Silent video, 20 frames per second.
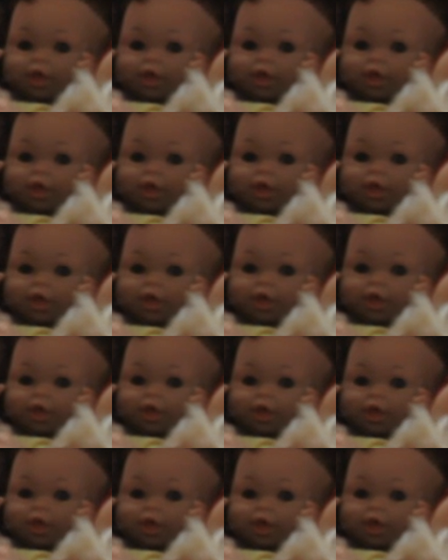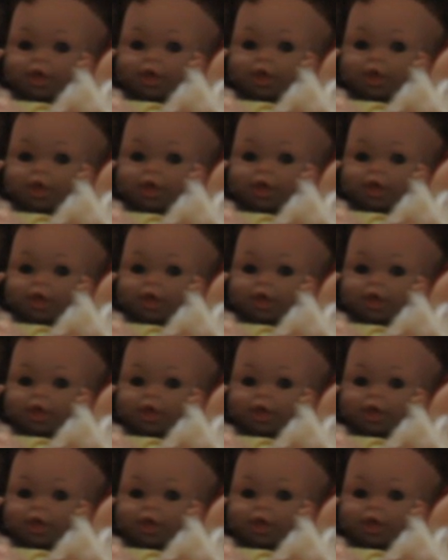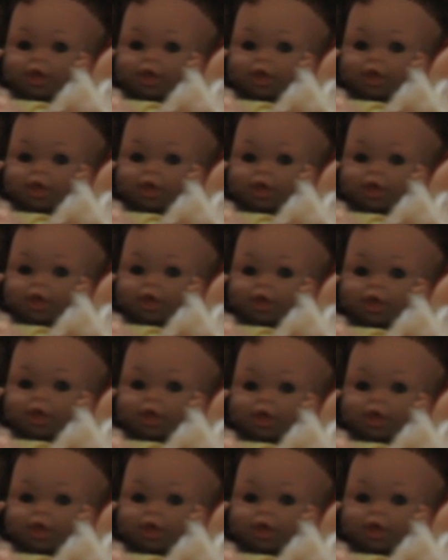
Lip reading: (not speaking)